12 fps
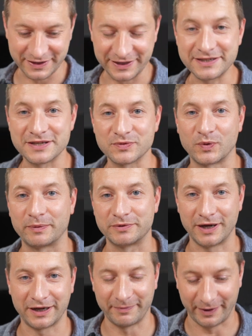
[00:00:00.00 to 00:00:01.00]
This is what I'm
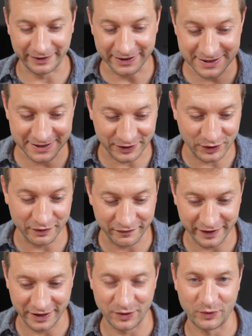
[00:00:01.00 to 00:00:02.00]
talking about. This is a good
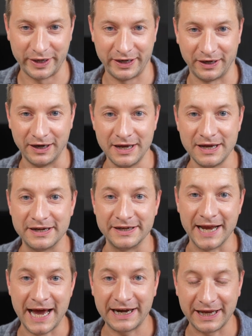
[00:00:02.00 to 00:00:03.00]
video right here.
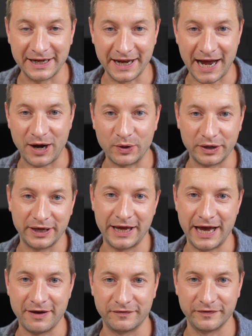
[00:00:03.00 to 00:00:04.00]
Not an hour and a
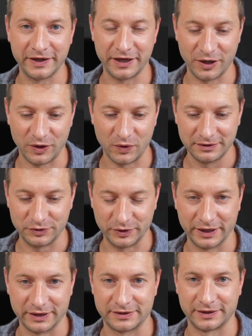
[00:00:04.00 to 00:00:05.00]
half video to
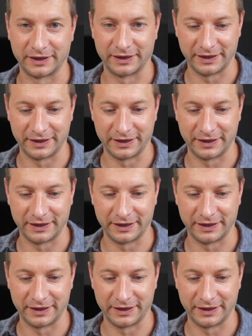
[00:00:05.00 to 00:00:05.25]
get started.